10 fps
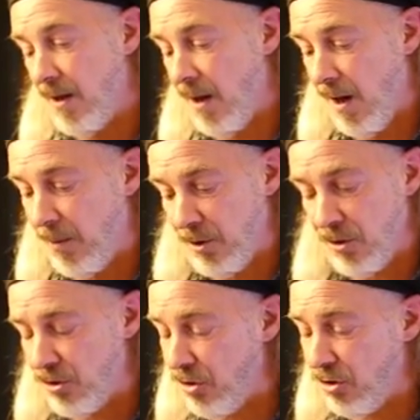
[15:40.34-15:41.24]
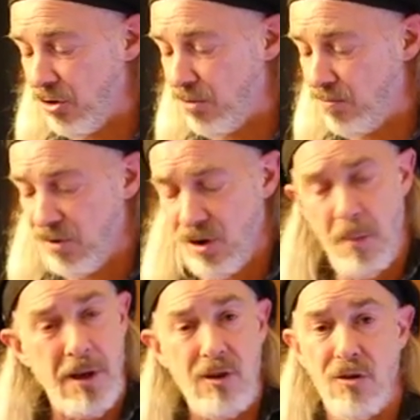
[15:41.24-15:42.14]
There's just
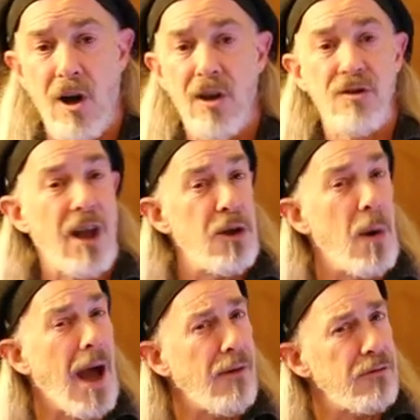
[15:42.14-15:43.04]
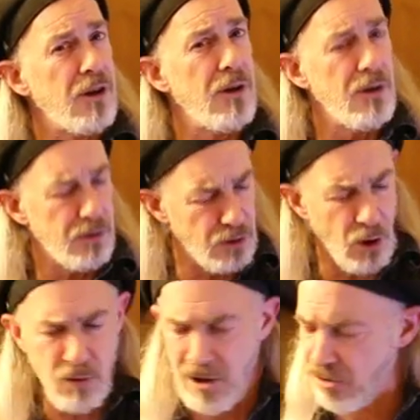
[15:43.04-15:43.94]
so many songs that you have to
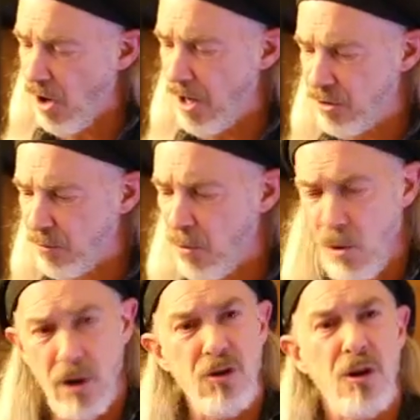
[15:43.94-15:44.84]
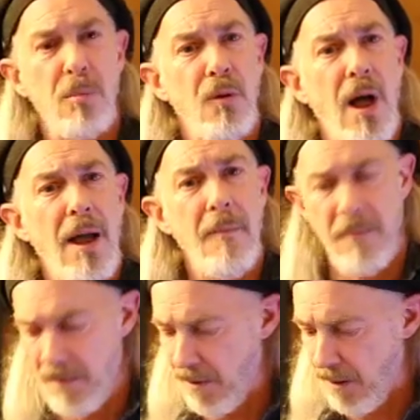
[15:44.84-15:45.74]
know these kinds of chords to play,
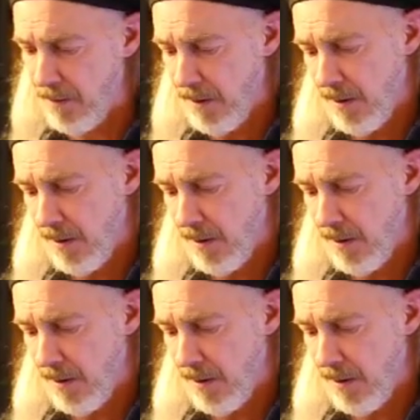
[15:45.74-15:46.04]
you know?